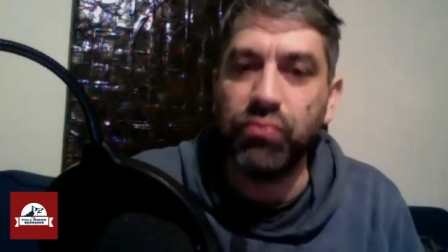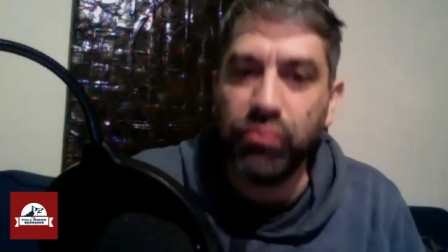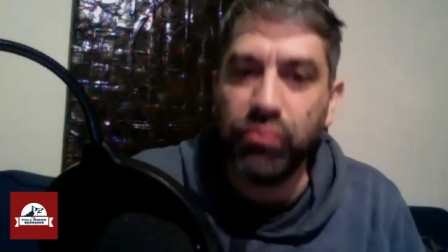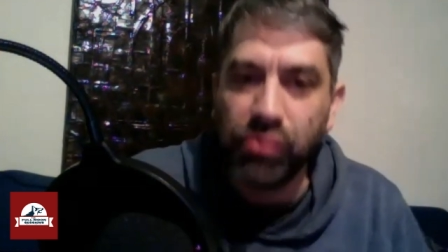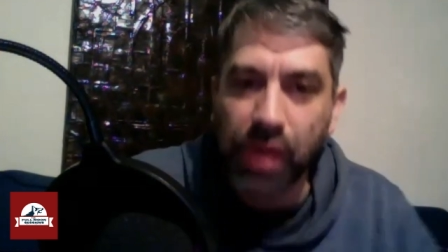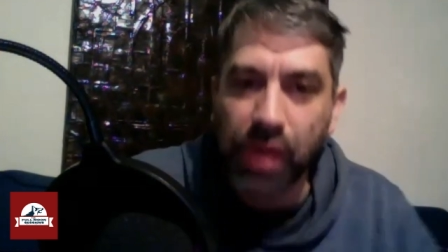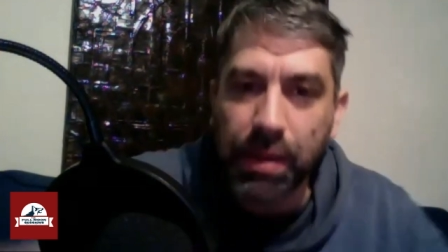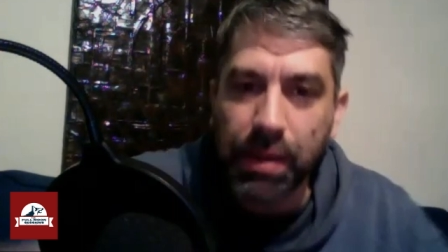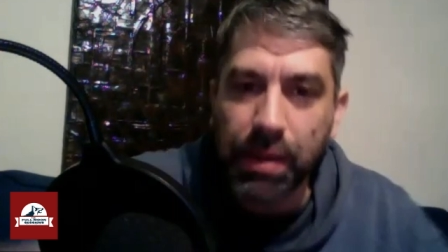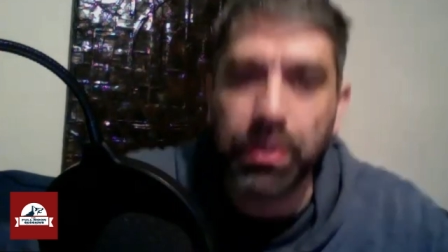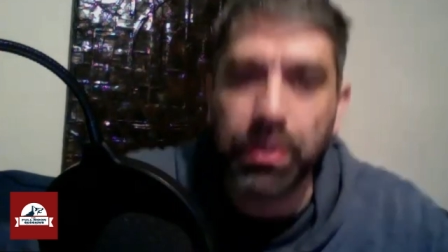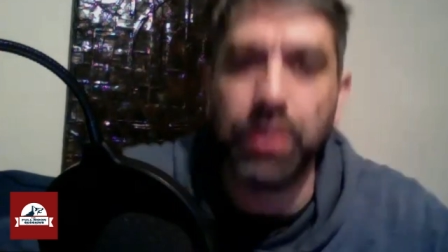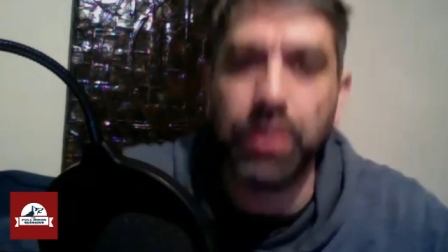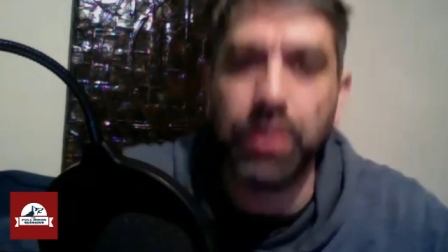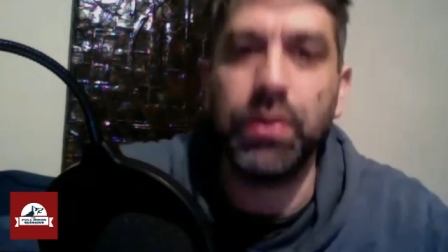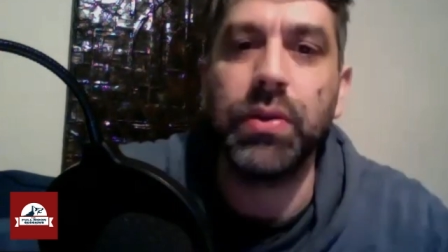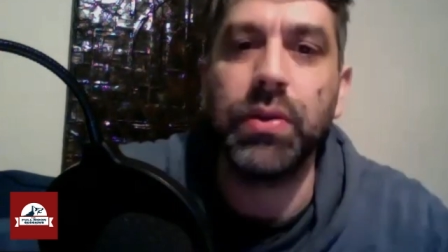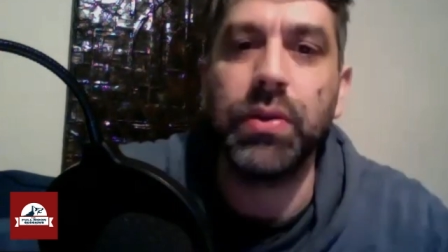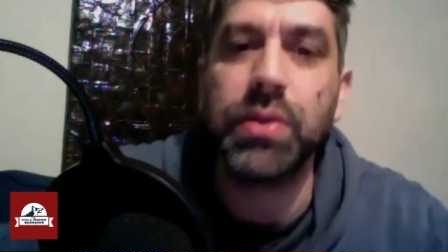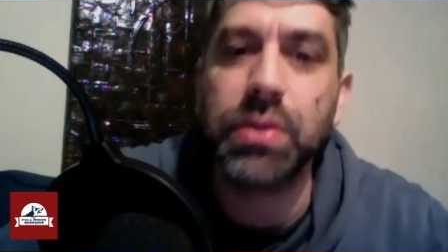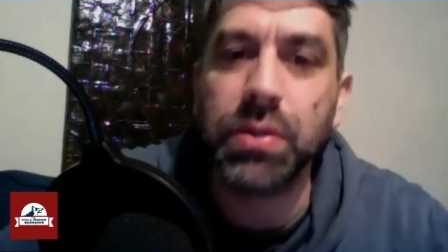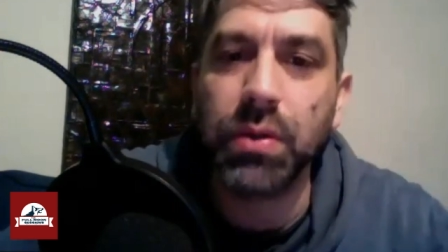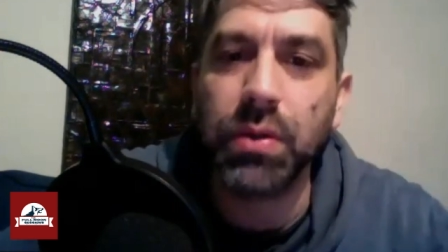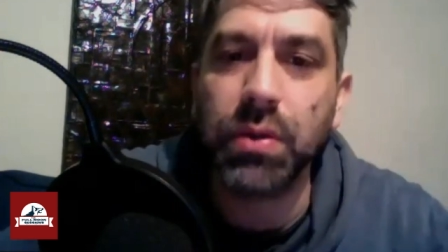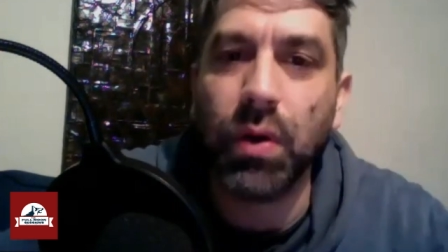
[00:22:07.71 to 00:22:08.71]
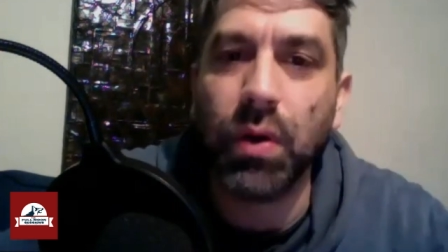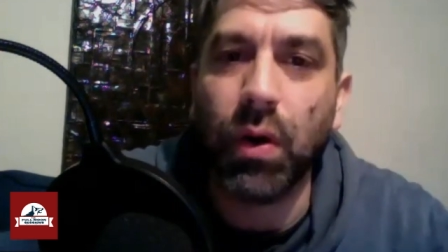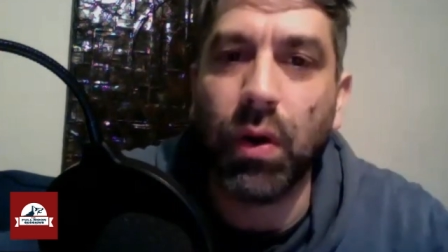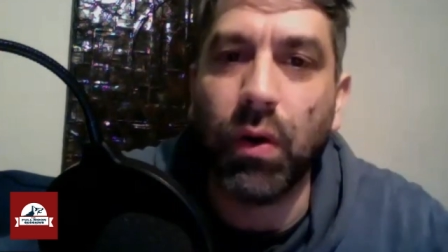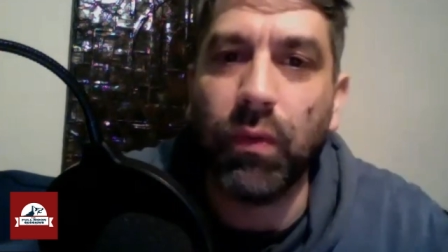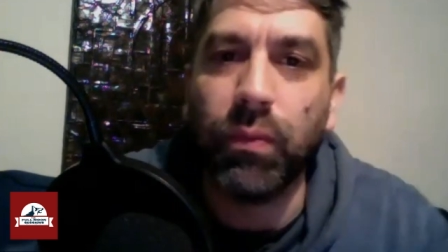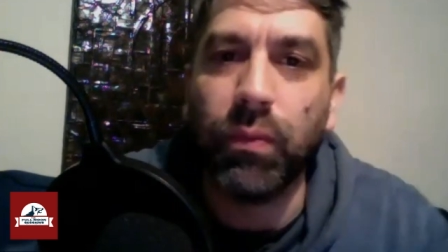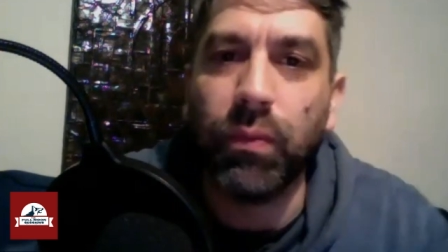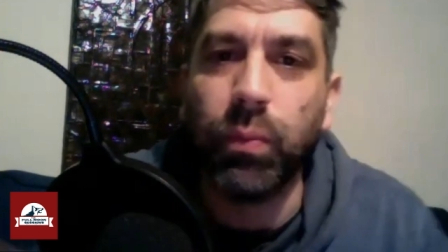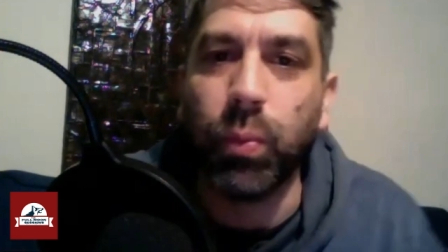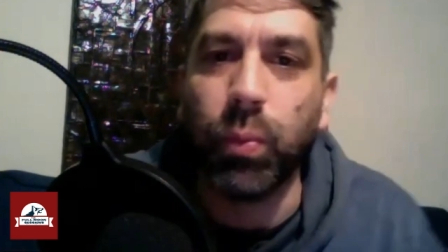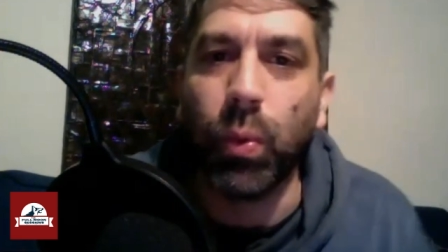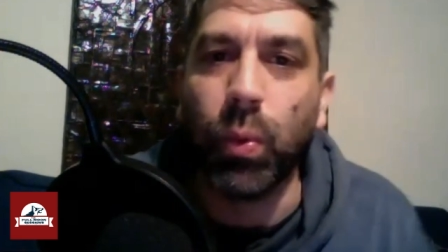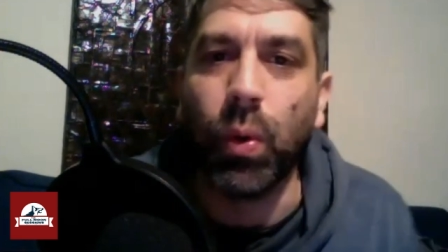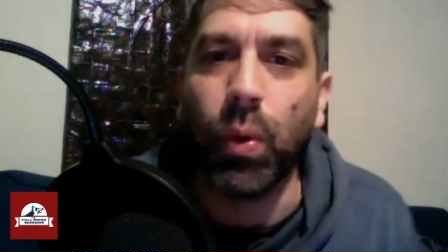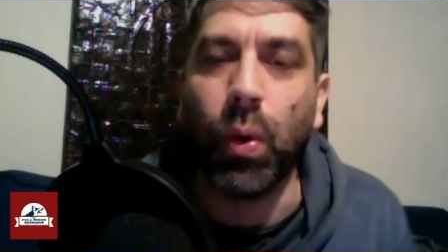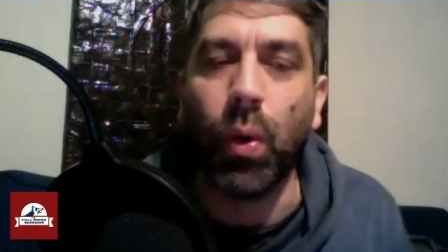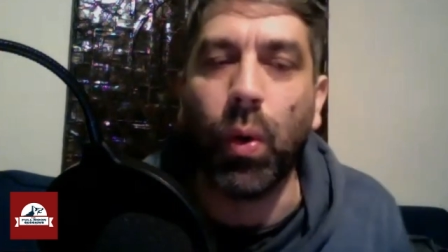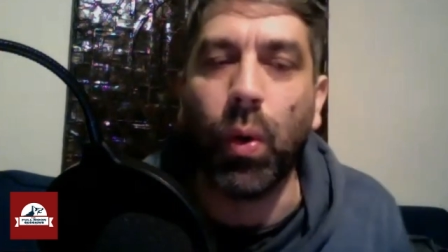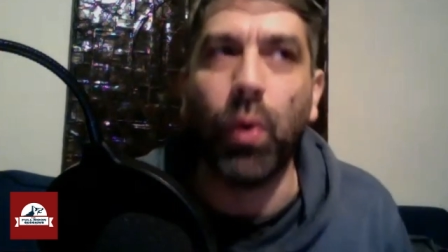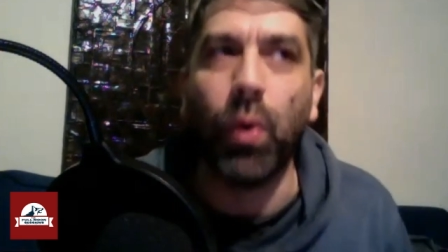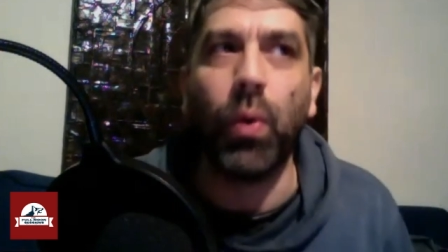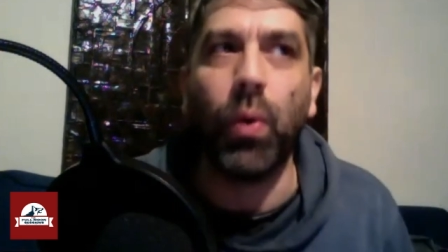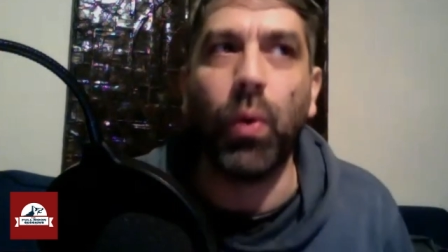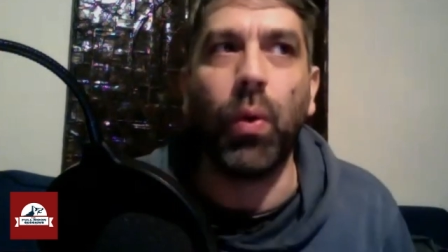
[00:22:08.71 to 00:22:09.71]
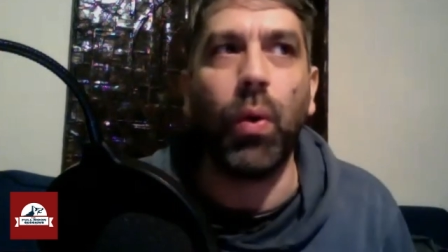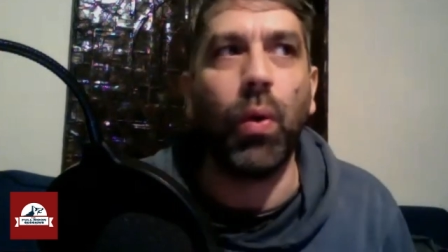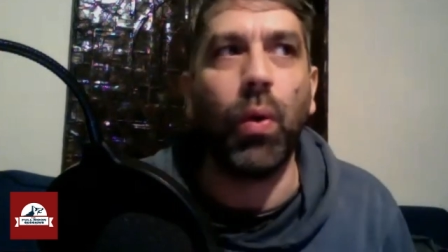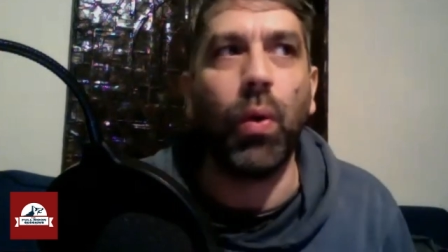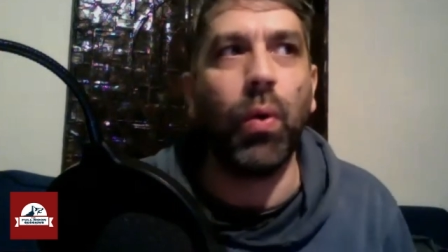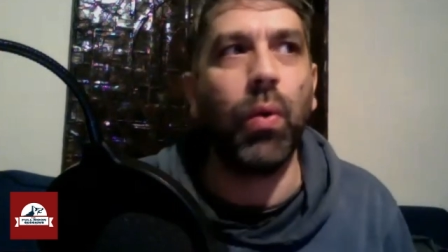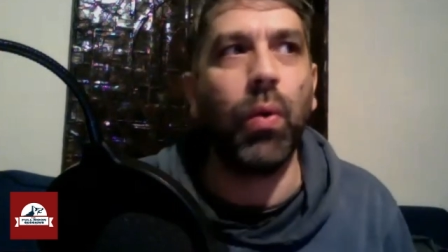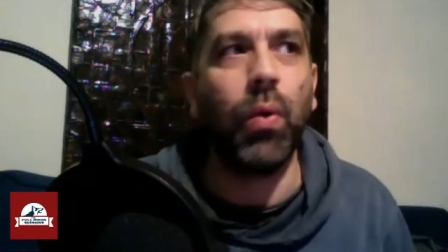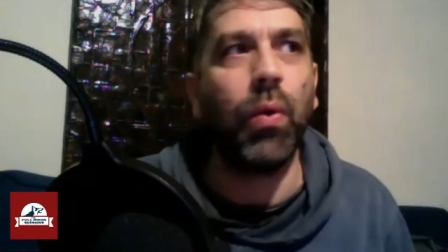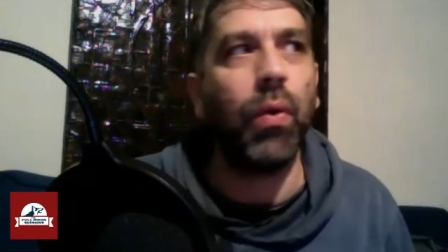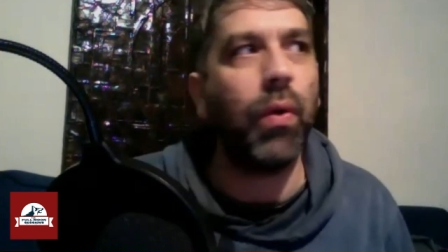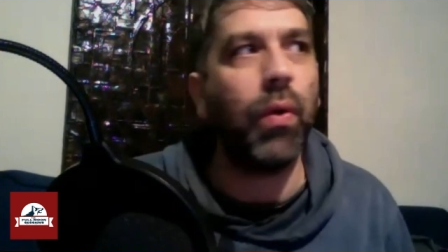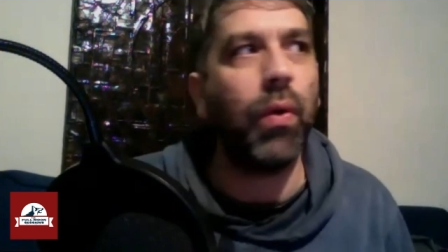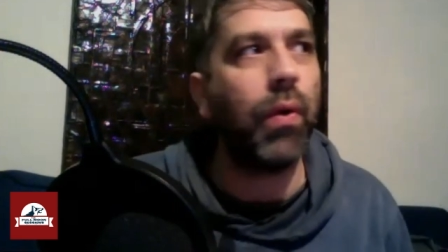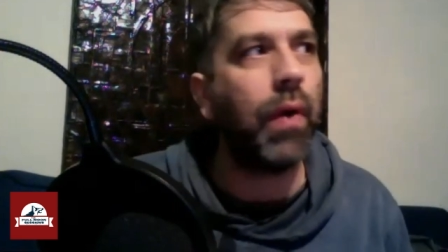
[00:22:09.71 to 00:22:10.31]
remnants of what or or